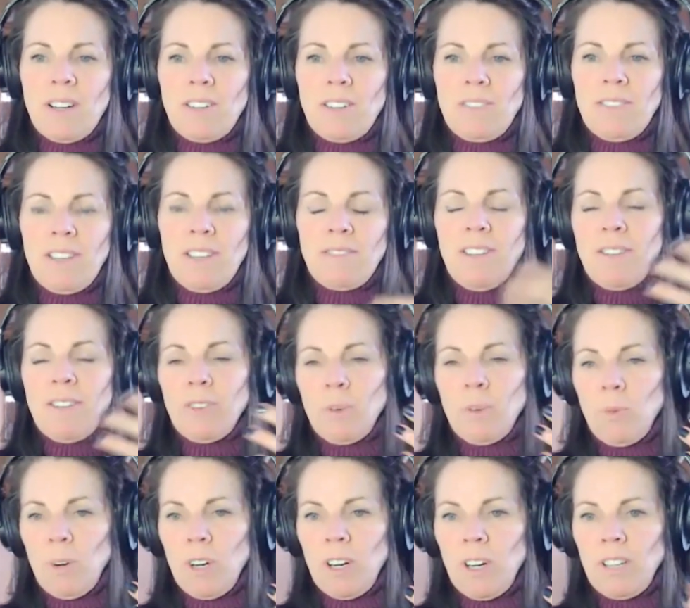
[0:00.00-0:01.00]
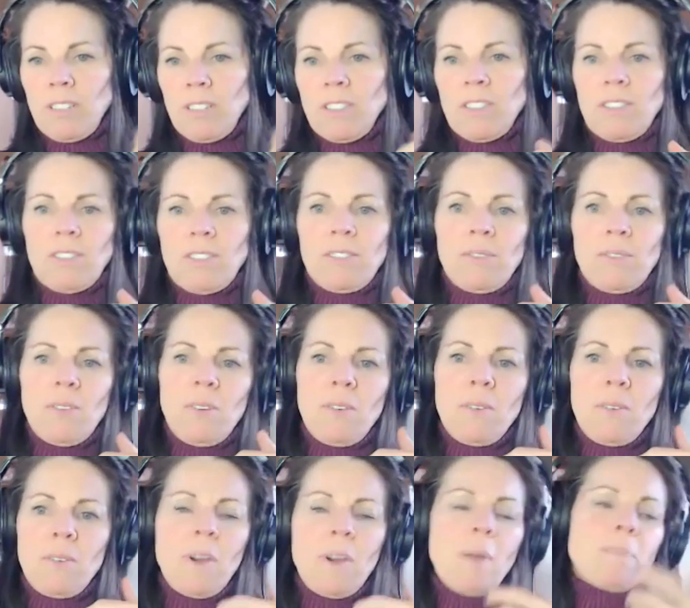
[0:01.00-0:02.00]
or they've never worked, or
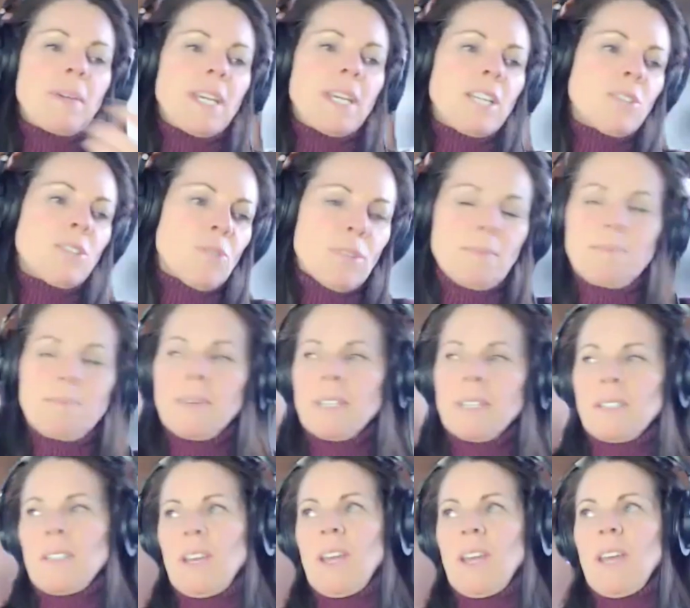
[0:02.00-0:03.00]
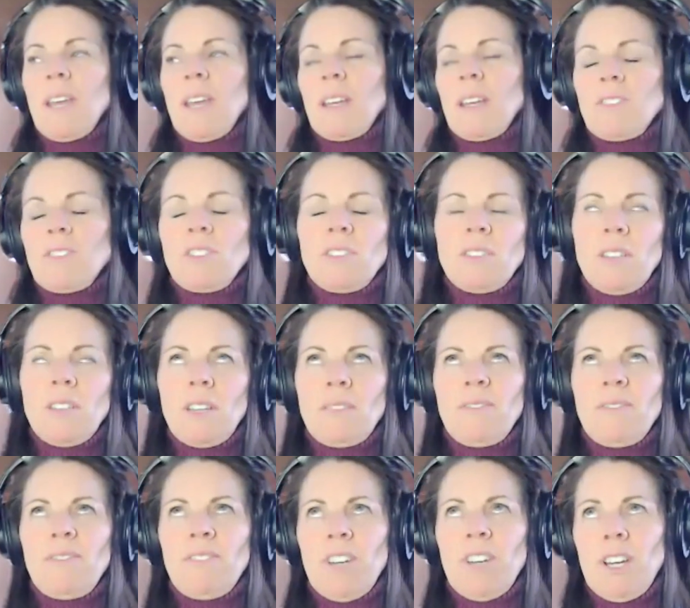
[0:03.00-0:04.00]
a piece was missing and they're just like,
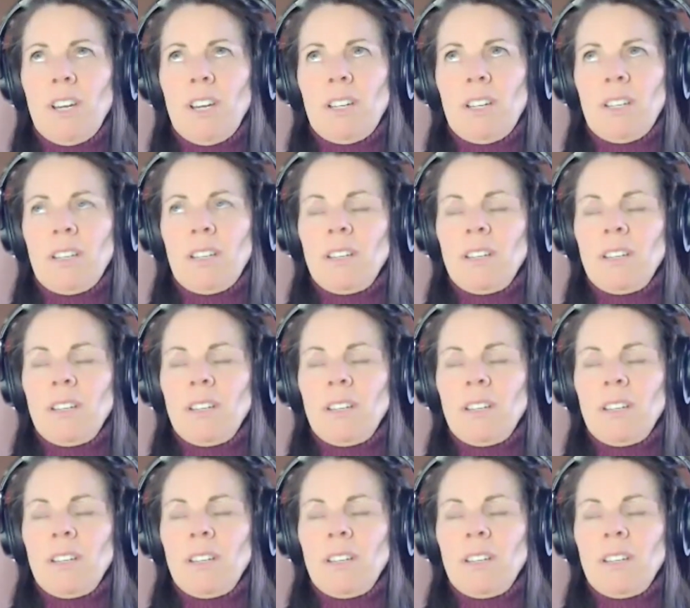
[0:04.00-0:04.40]
fuck.